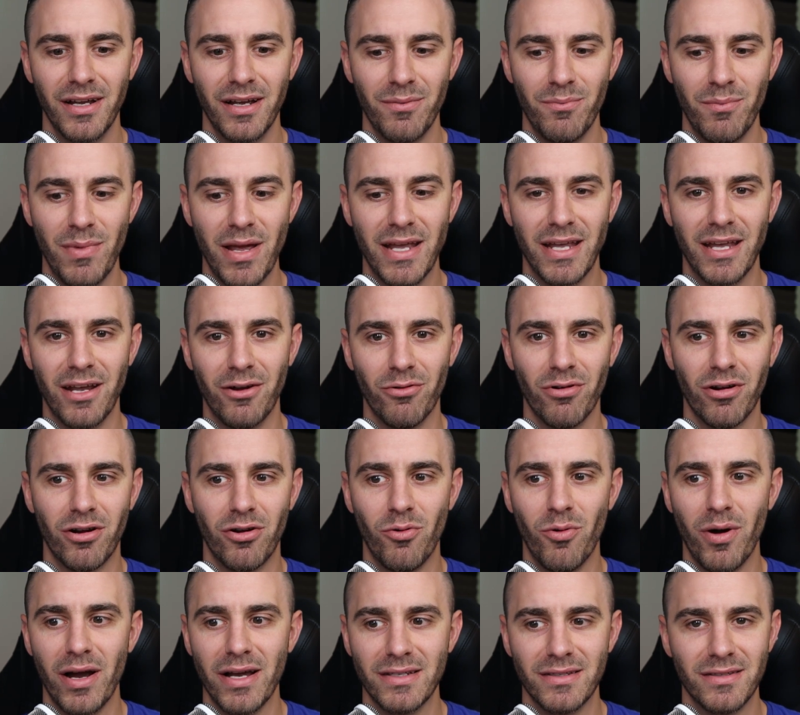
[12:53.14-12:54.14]
making
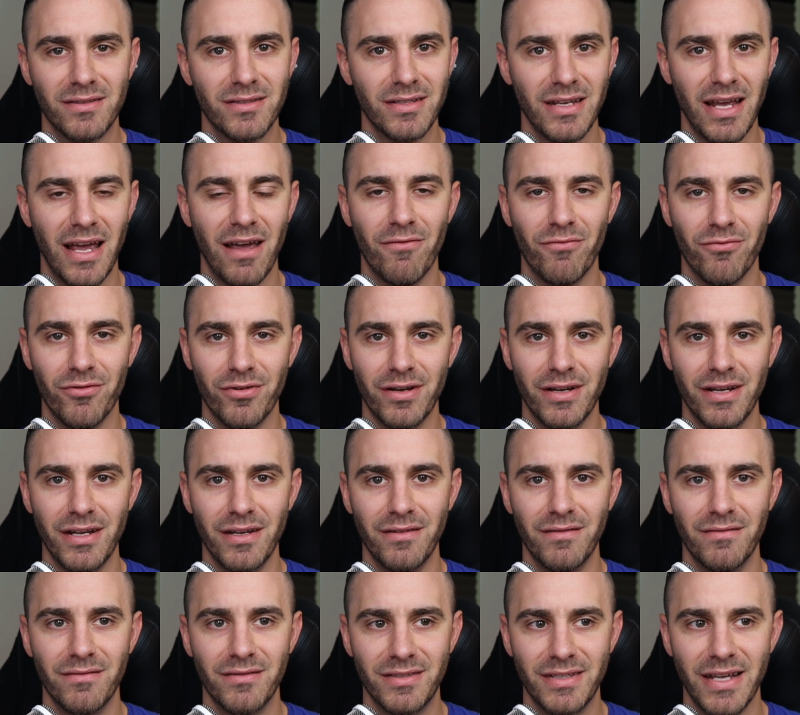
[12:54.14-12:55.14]
requests
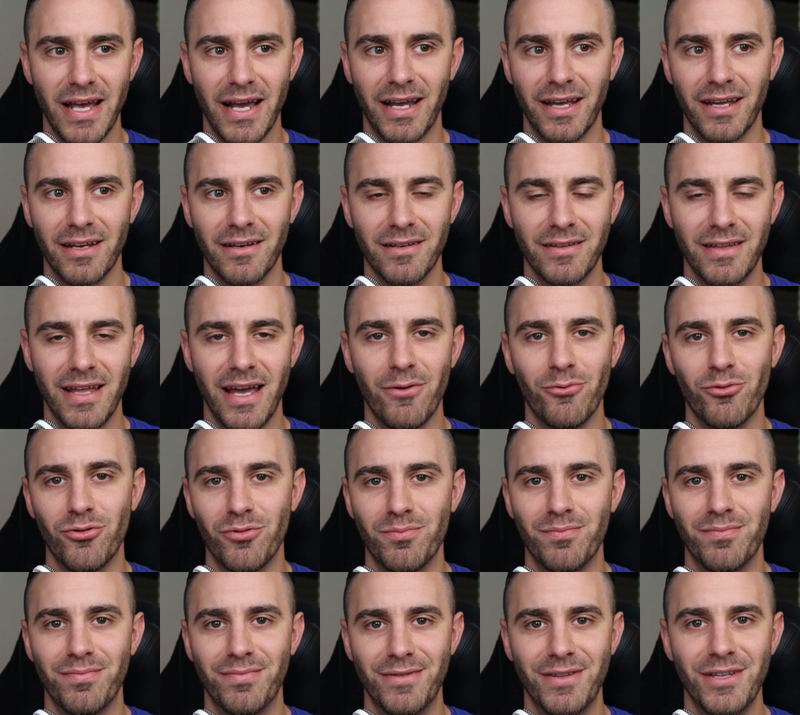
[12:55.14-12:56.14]
every second that
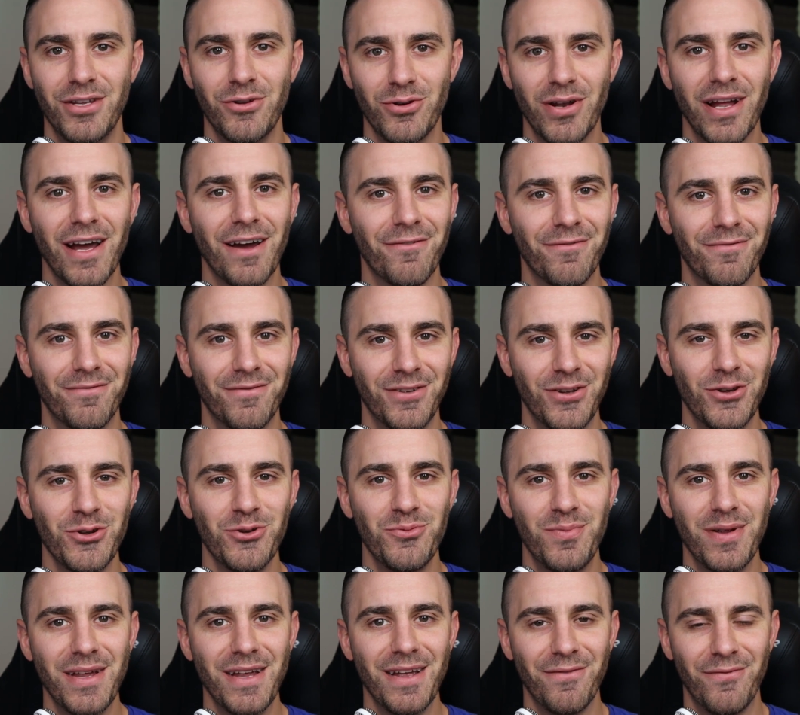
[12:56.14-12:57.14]
would you'd have
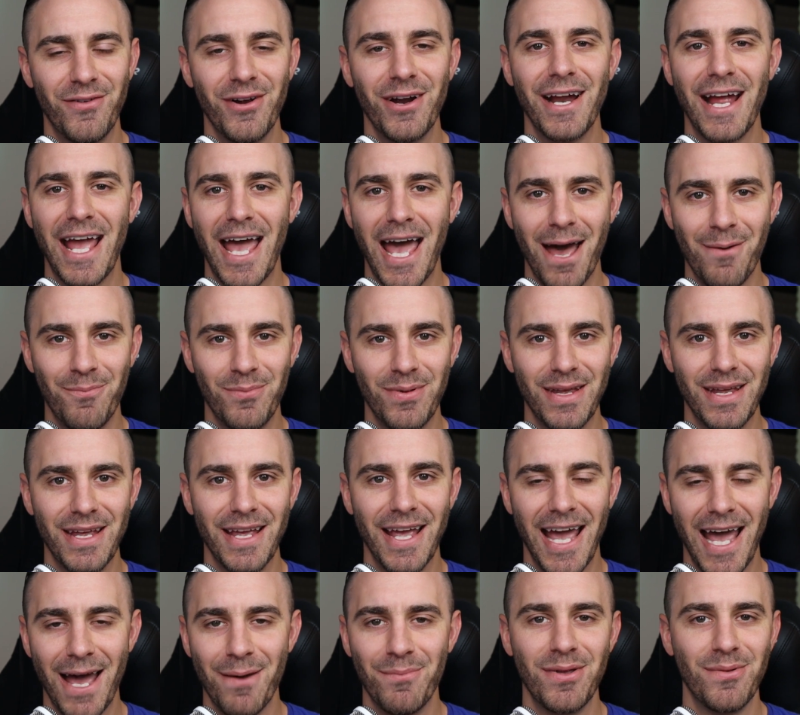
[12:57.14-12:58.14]
you'd be a very happy
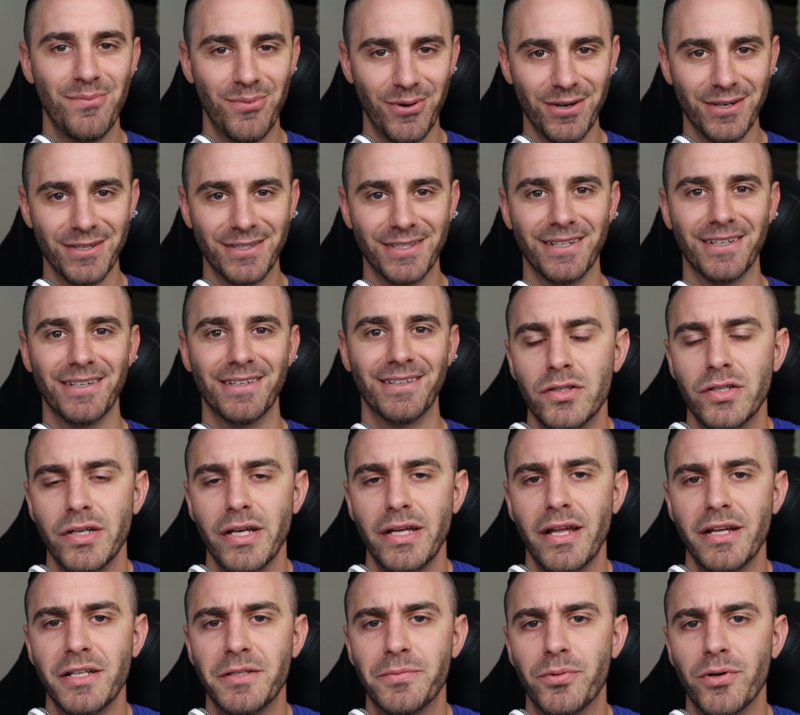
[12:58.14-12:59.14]
happy person so
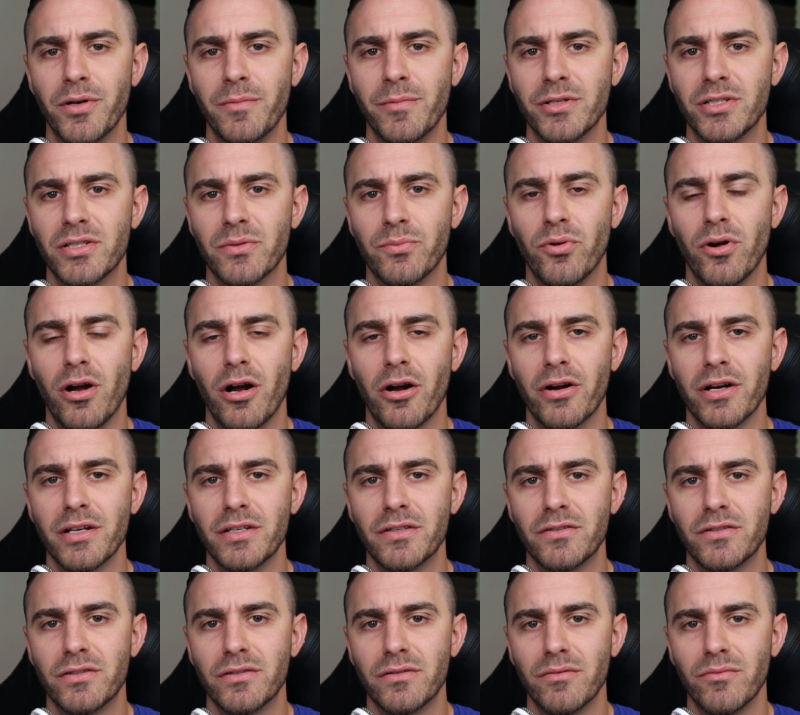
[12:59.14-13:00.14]
yeah, that's pretty much the
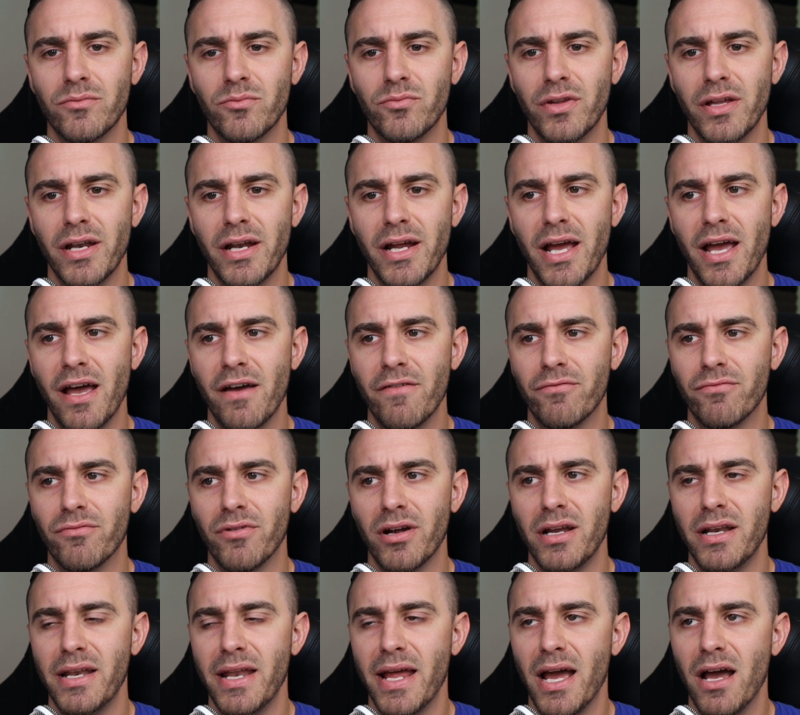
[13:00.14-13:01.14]
progress that i have
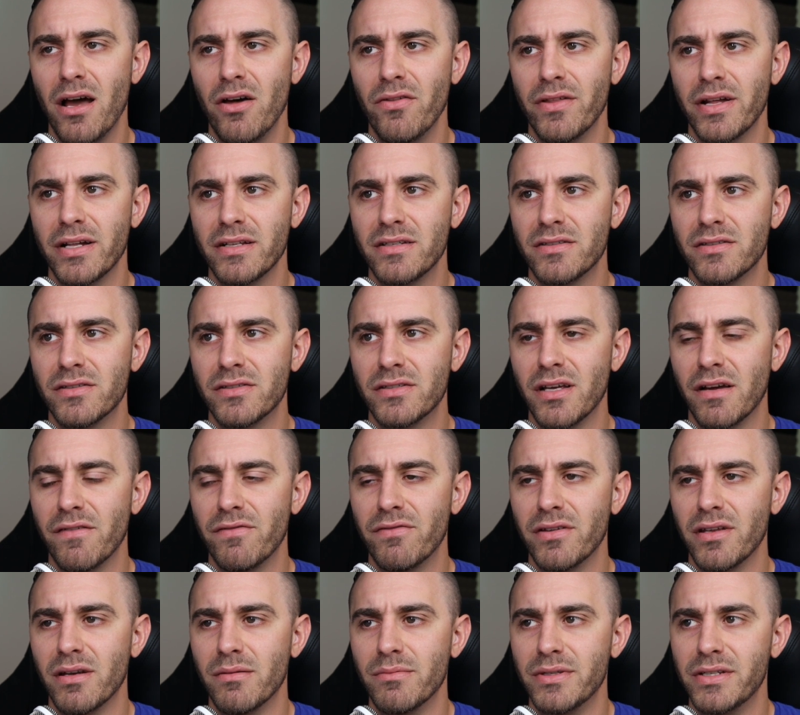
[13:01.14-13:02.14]
right now that's the
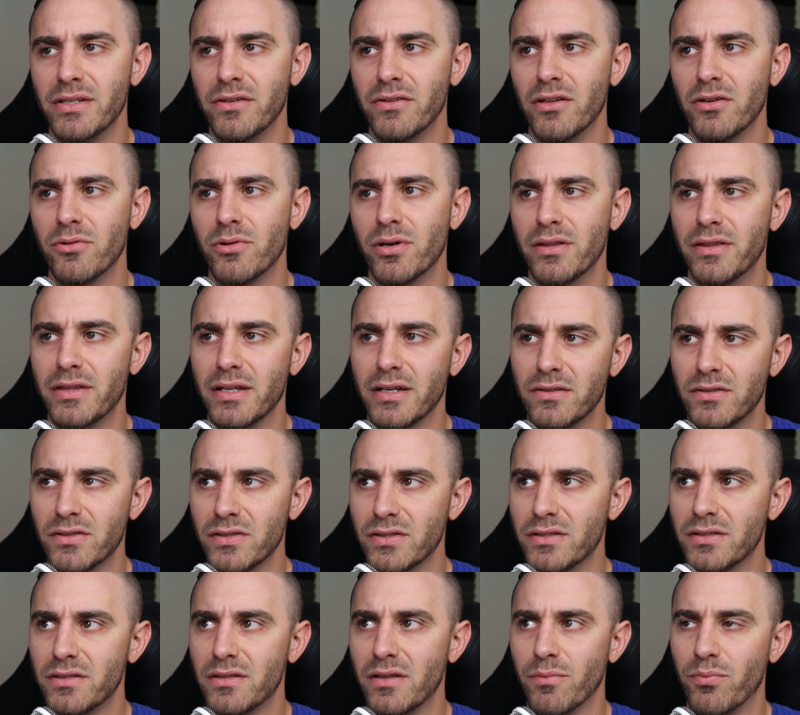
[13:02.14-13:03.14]
stuff that i'm dealing with that's
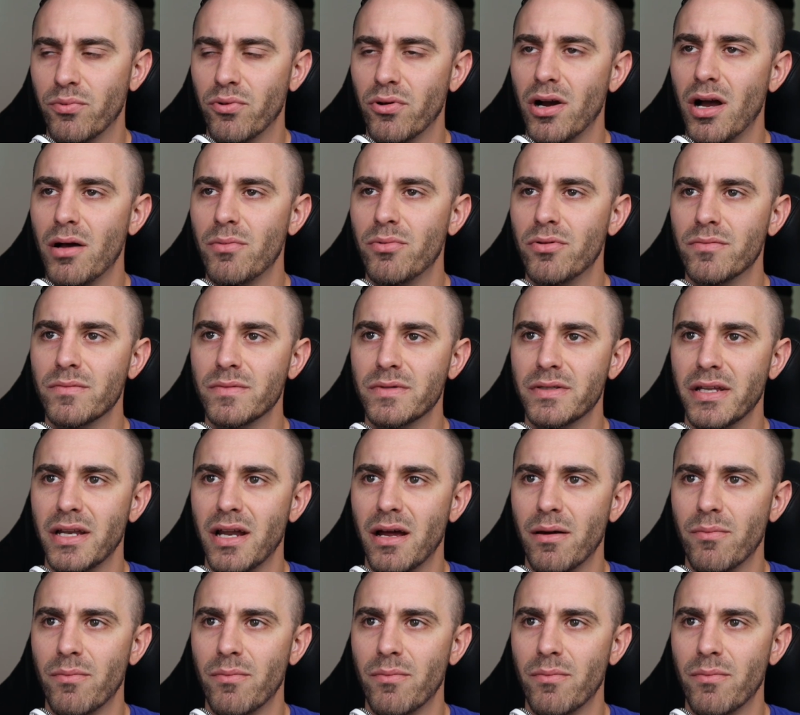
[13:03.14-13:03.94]
just the problems that